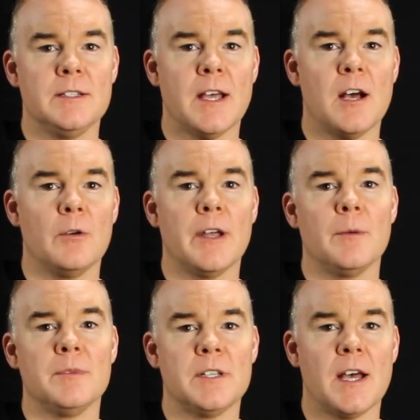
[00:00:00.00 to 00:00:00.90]
down,
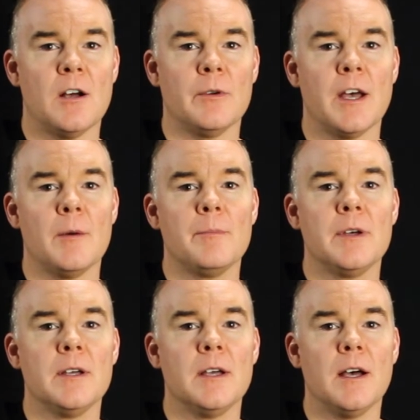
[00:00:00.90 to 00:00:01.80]
up, down, up,
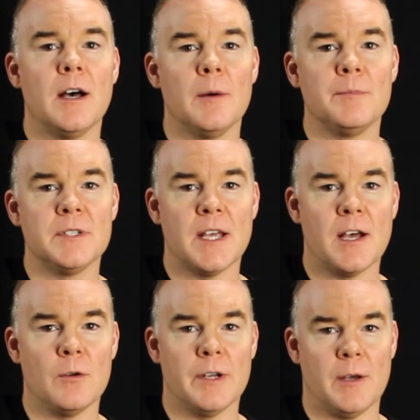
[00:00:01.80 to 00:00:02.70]
up,
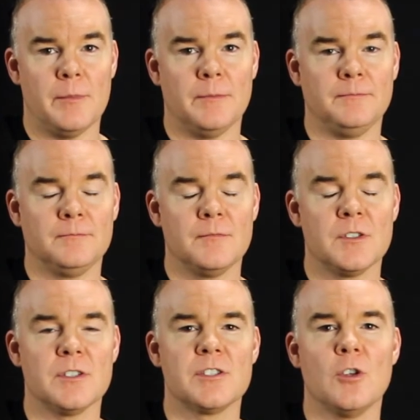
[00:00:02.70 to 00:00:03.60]
down, up.
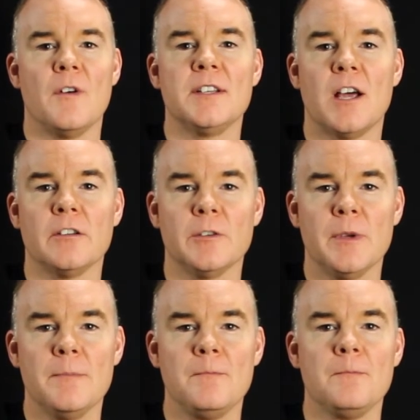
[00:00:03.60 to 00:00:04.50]
Let's slow that down a little bit.